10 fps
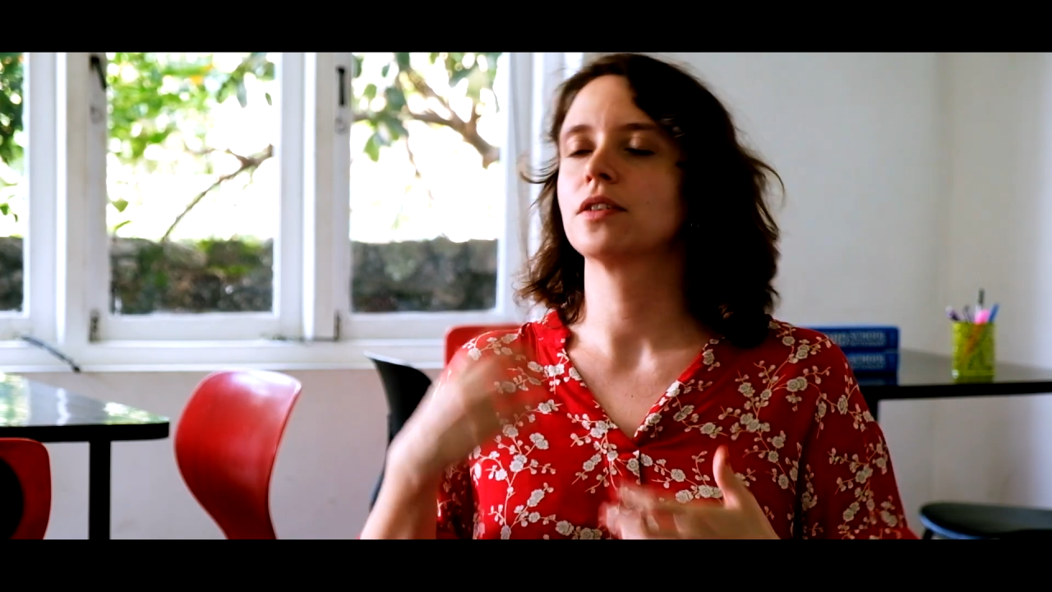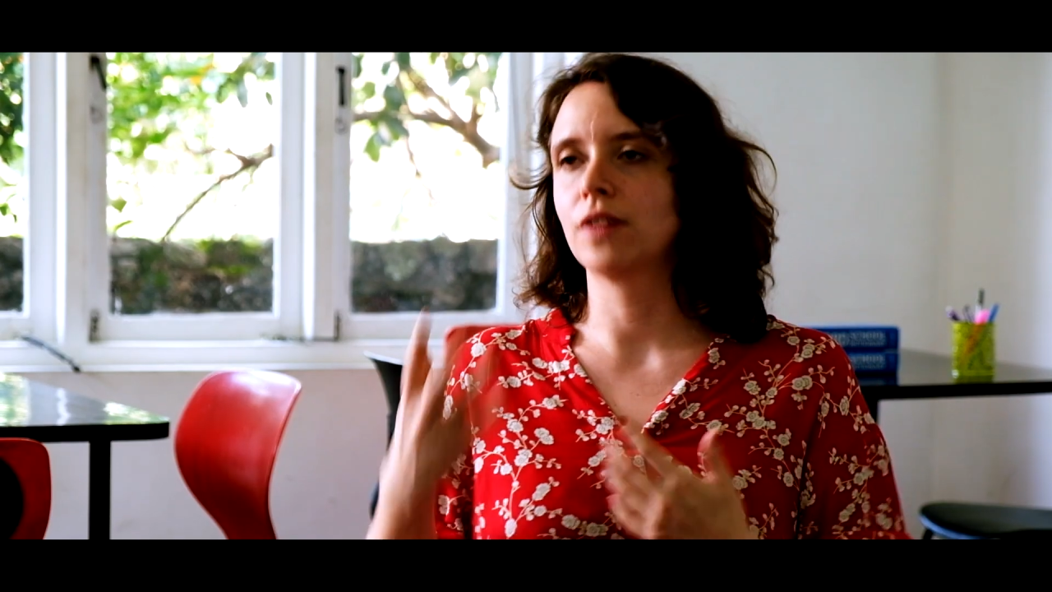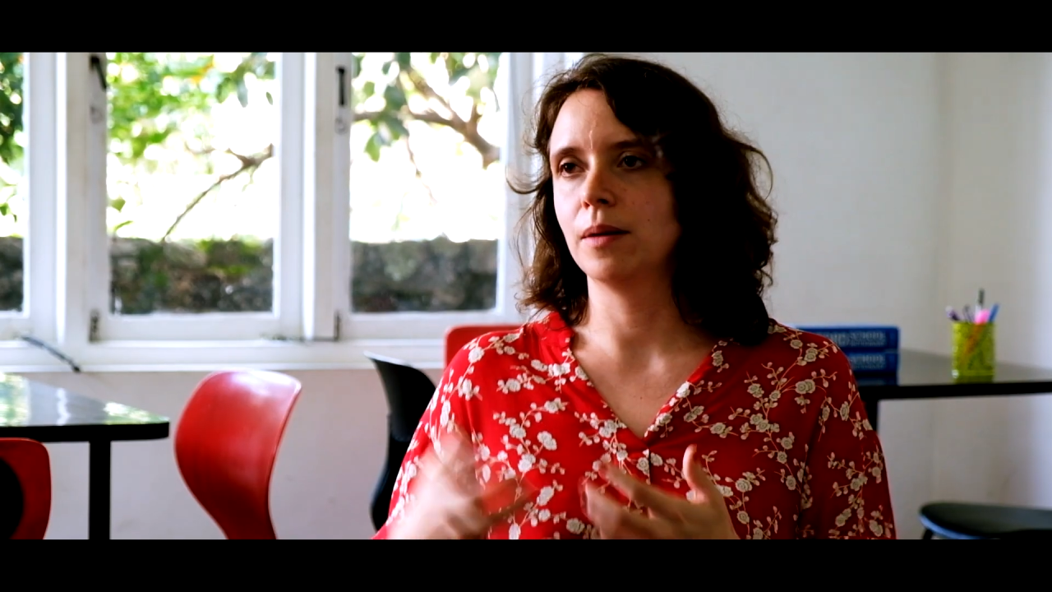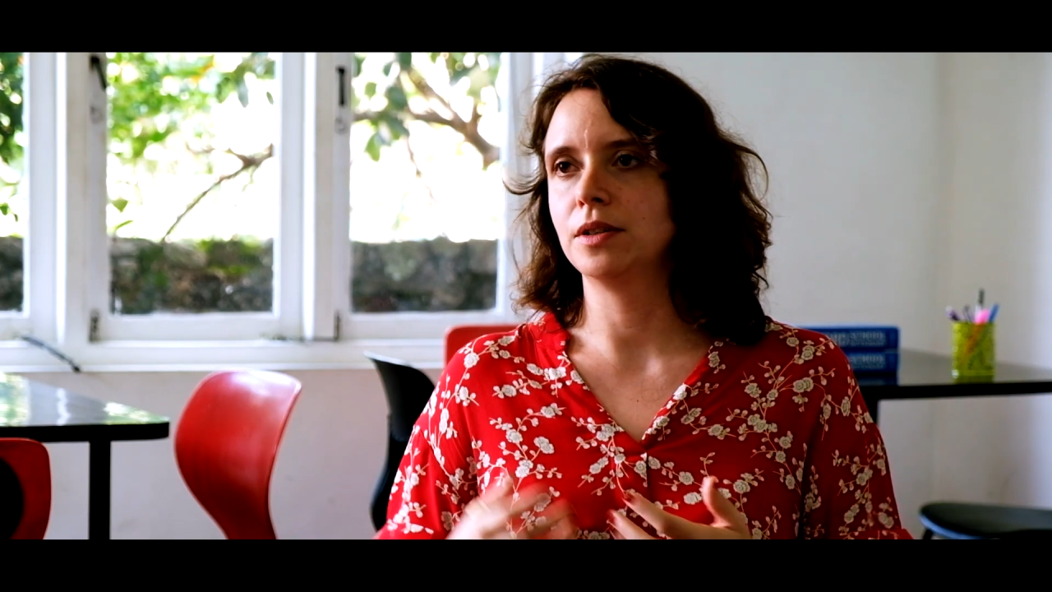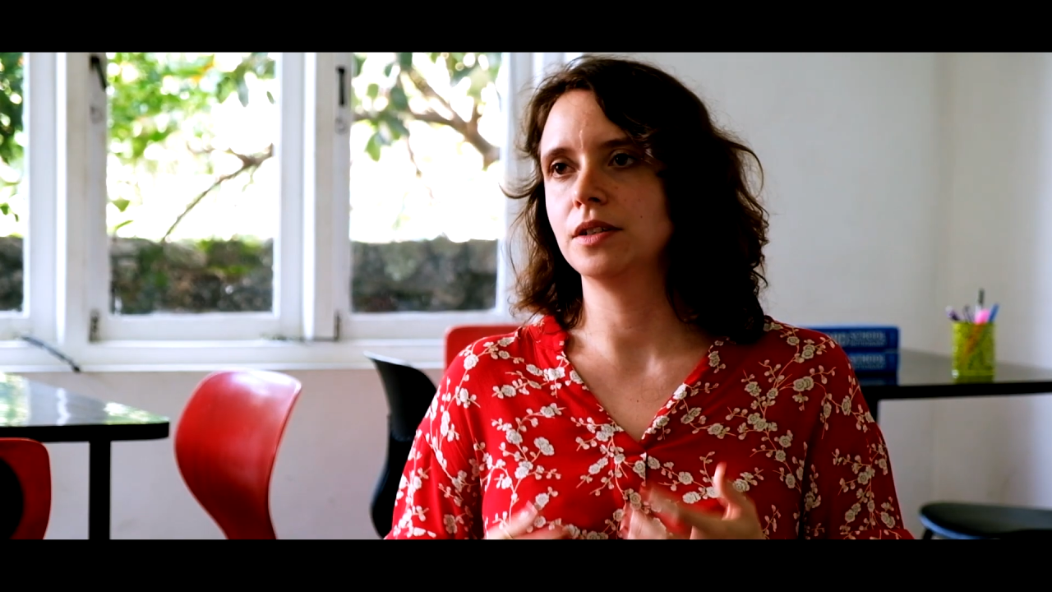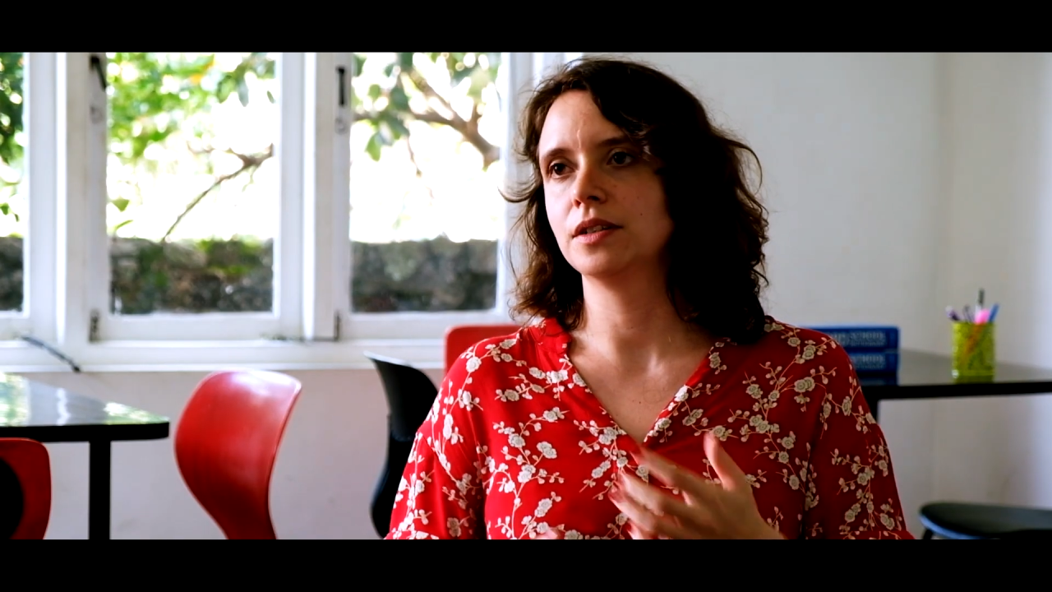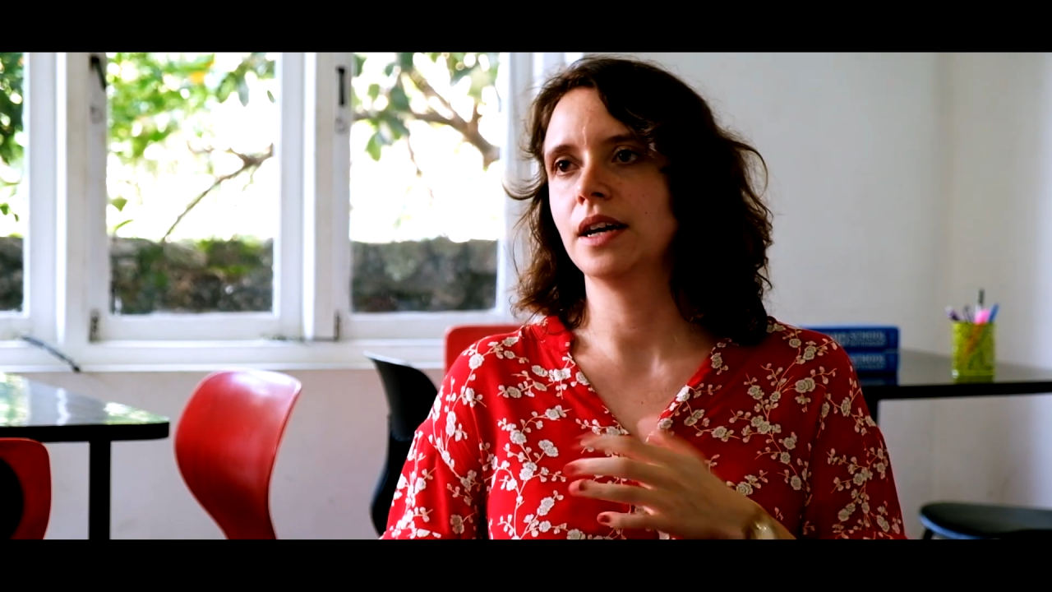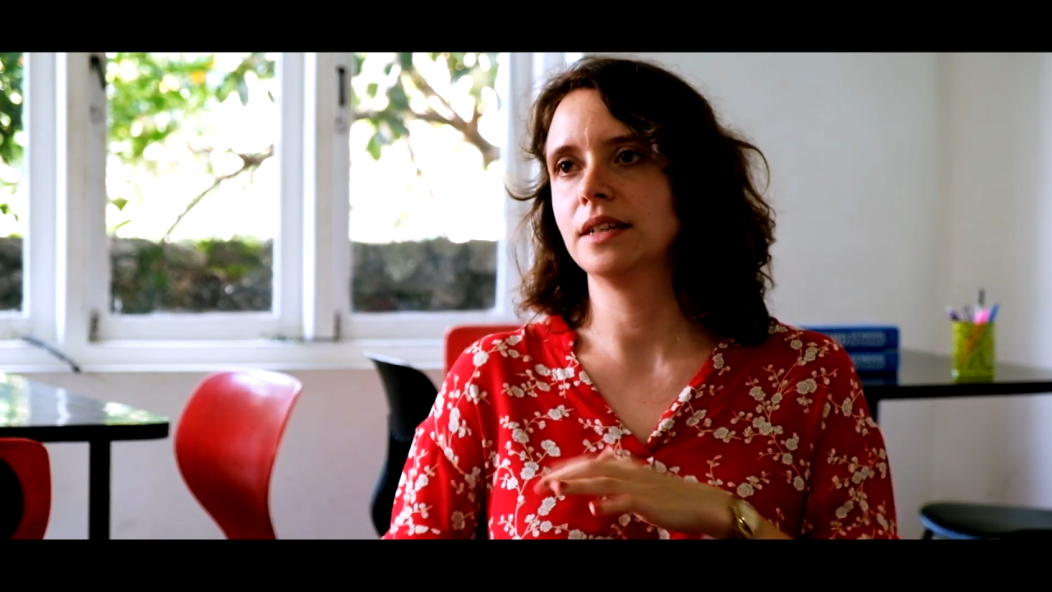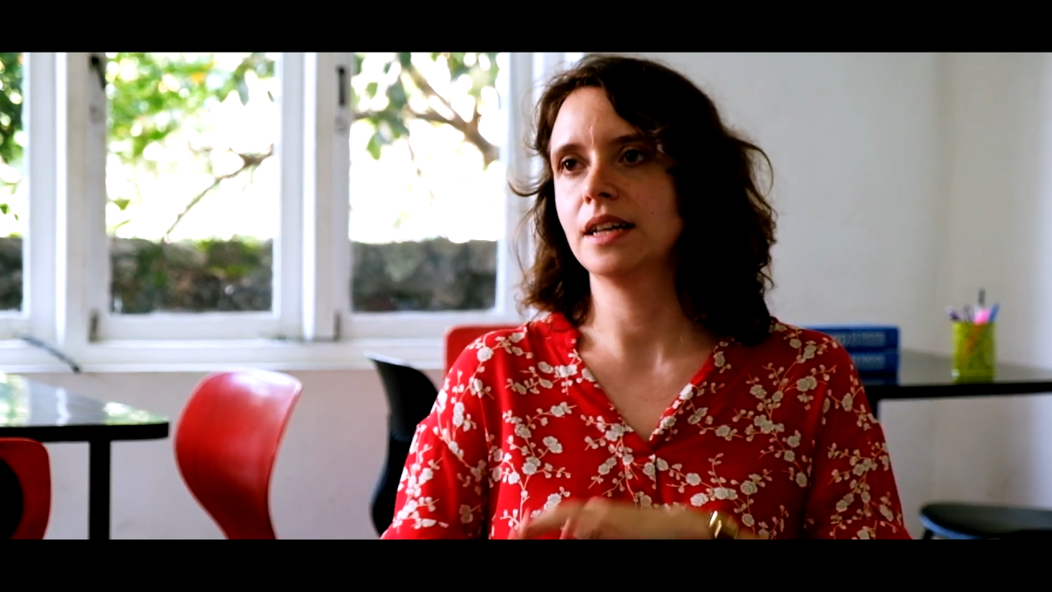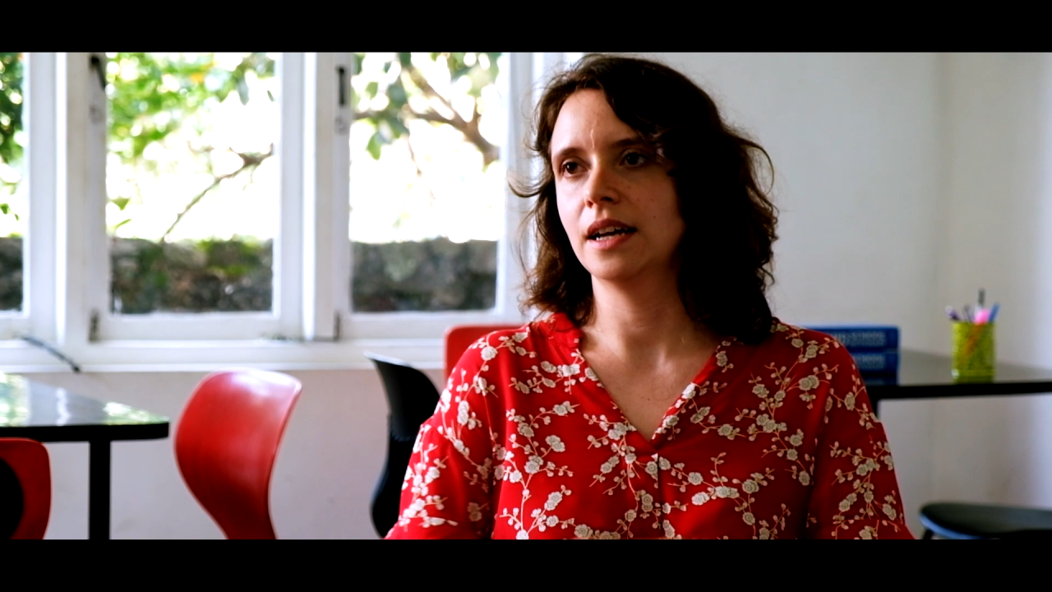the grammar
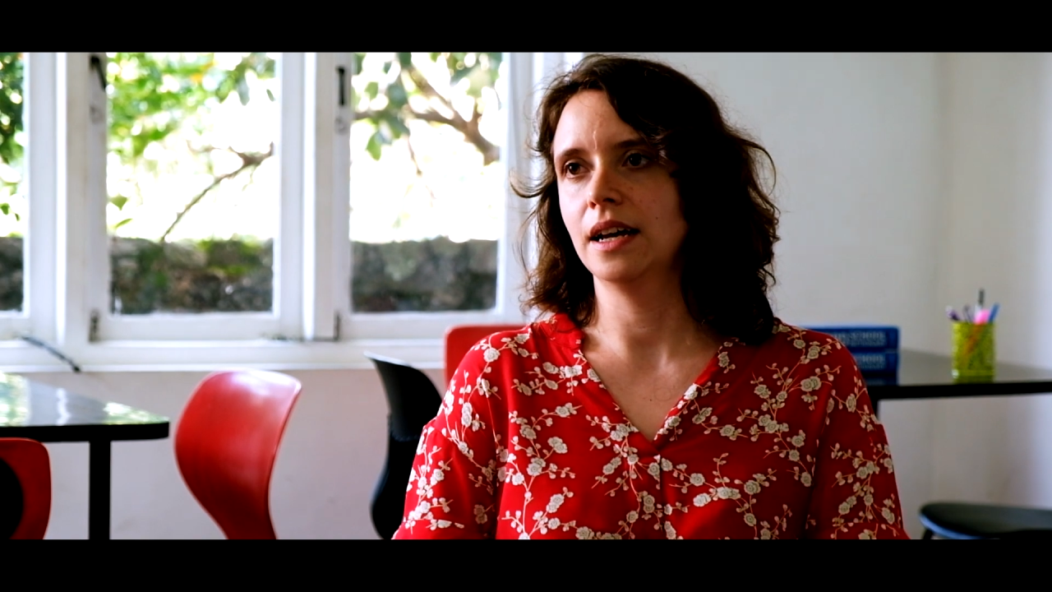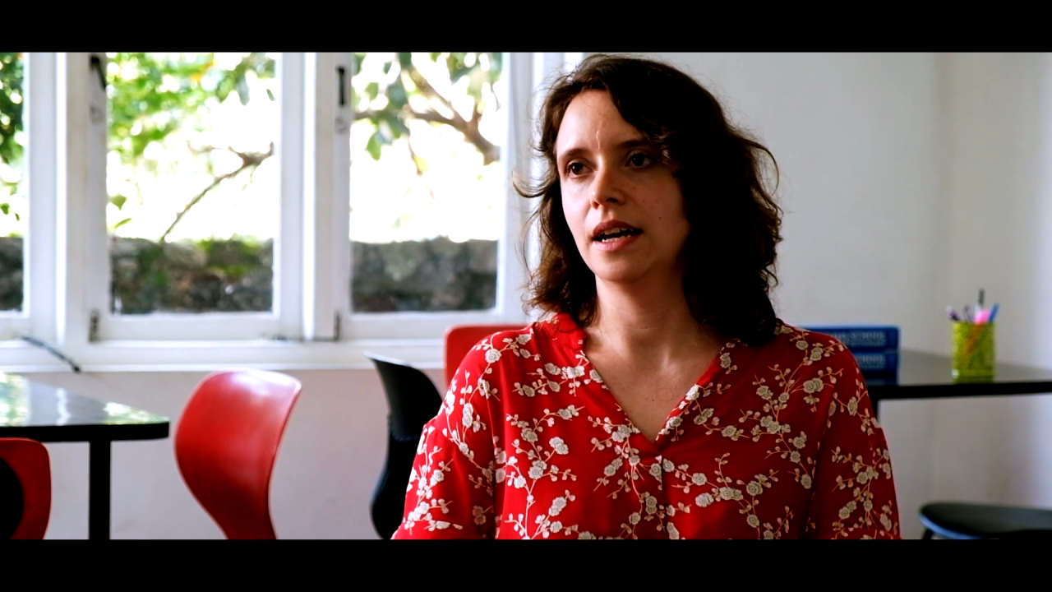that